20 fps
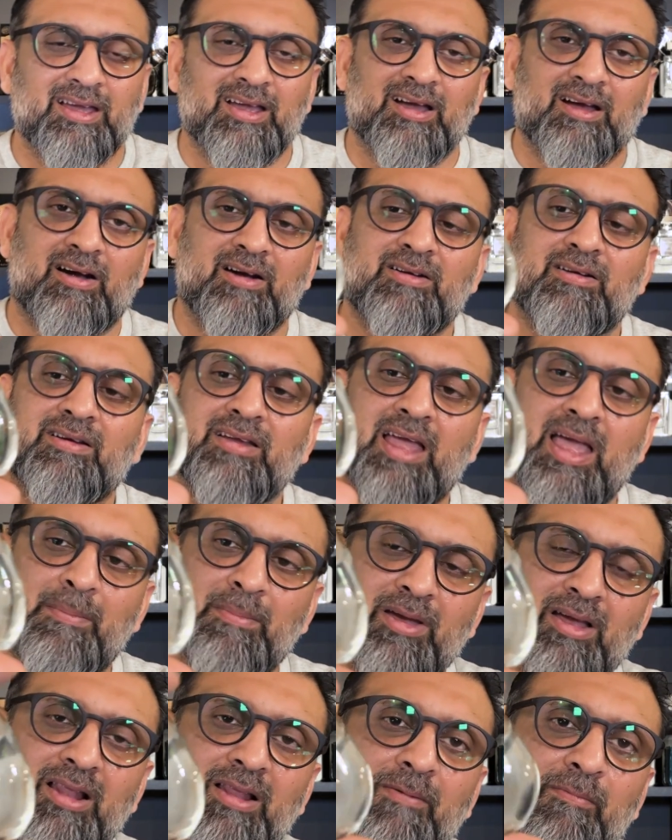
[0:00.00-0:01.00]
100
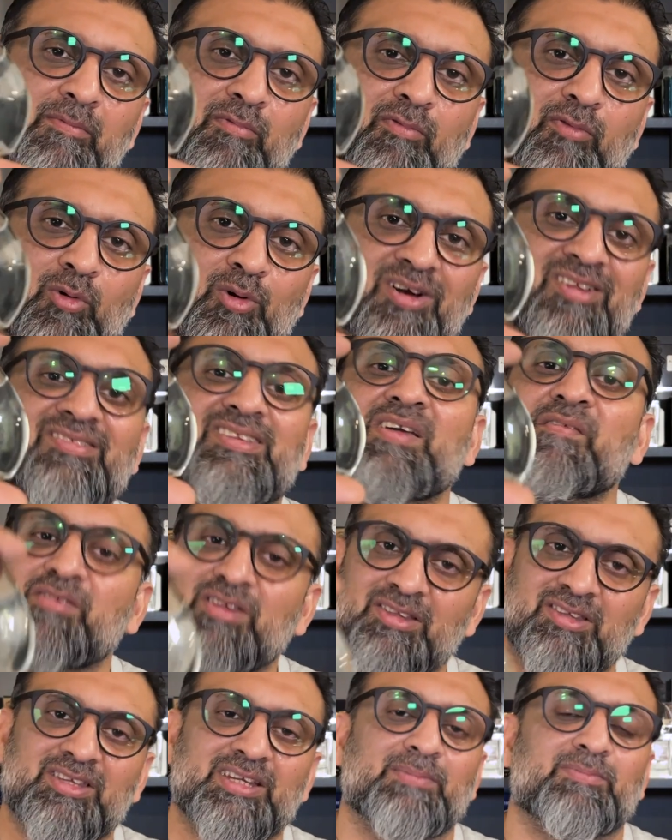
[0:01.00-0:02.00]
ml for
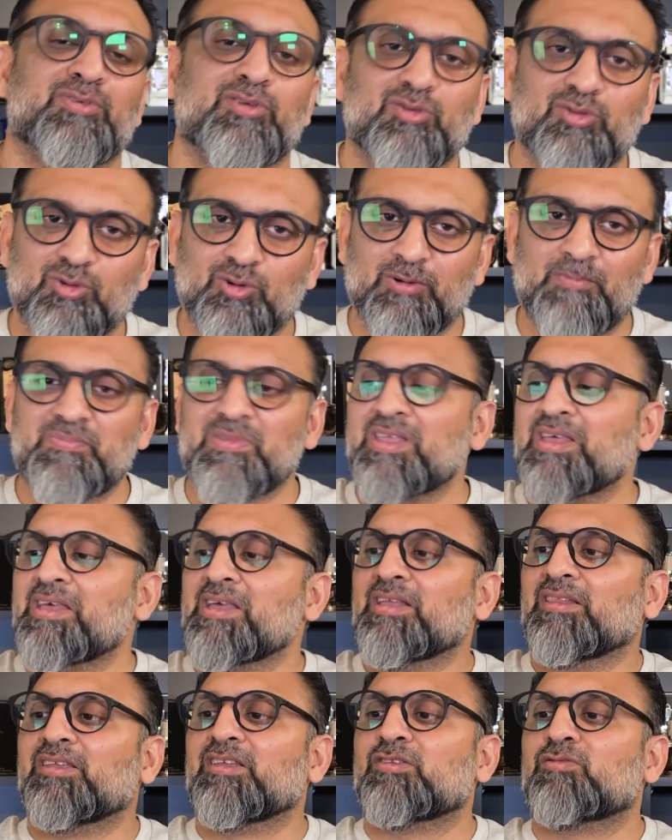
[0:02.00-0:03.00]
70 dirhams. So
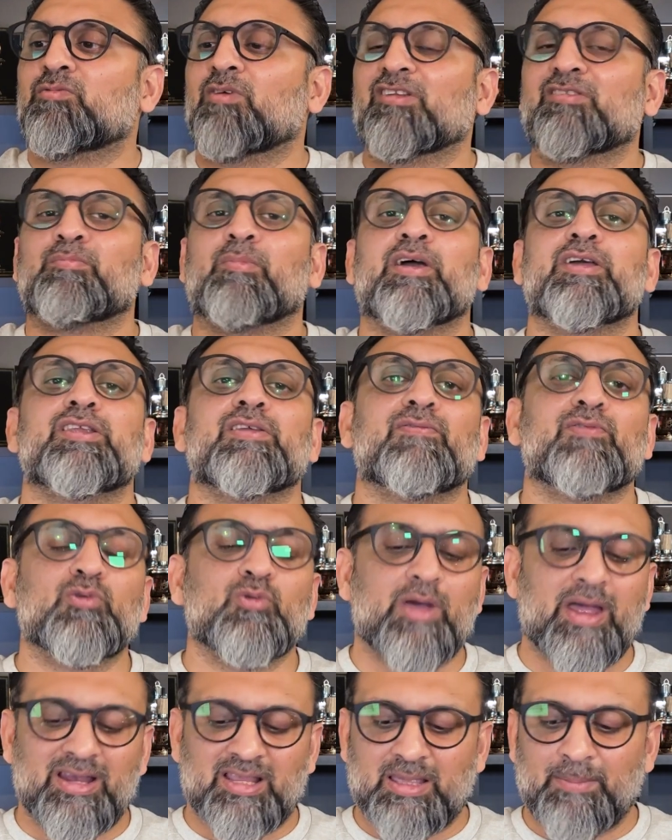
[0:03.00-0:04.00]
this was my
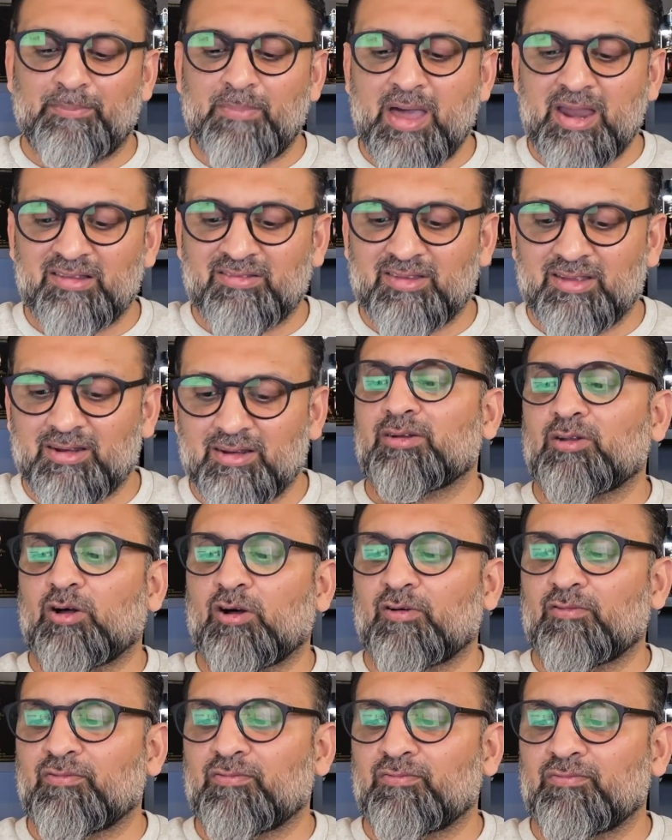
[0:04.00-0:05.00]
review and comparison
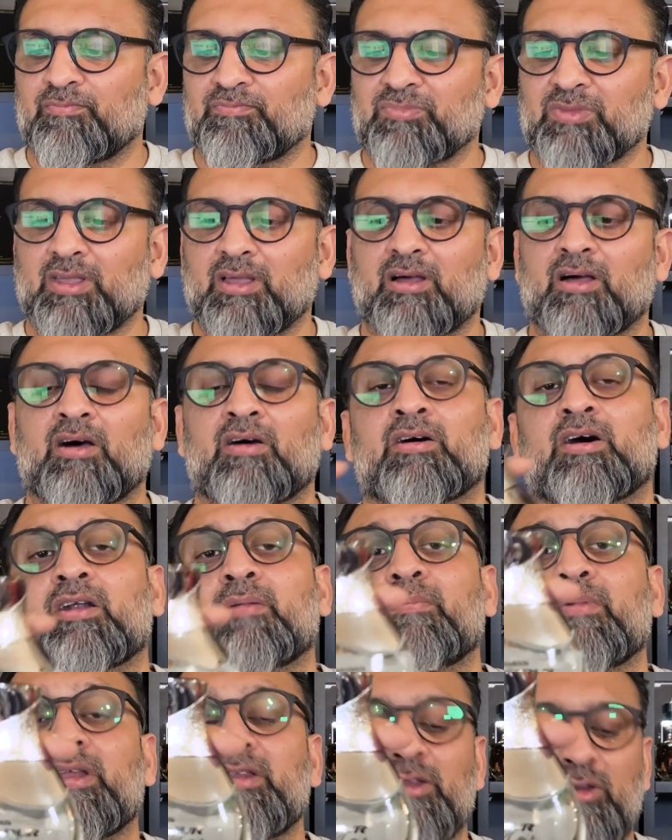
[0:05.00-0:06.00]
of uh,
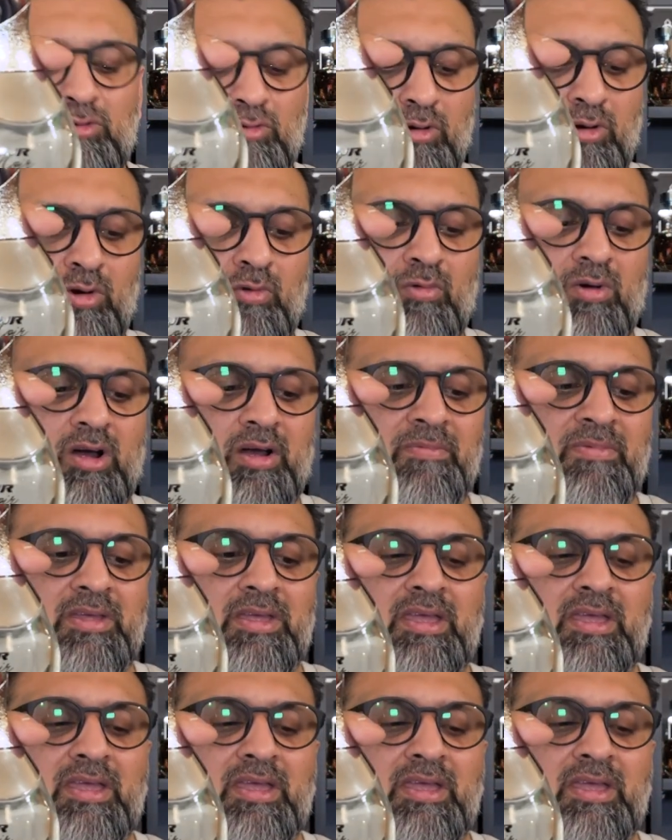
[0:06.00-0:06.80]
Haramain Tornova